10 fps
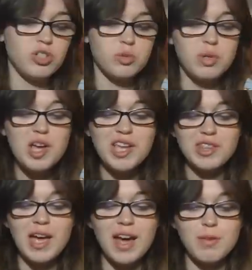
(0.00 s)
Just
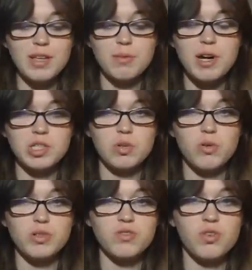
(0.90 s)
they had to make the box
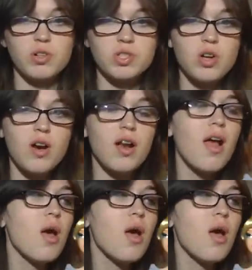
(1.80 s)
enormous for her skirt.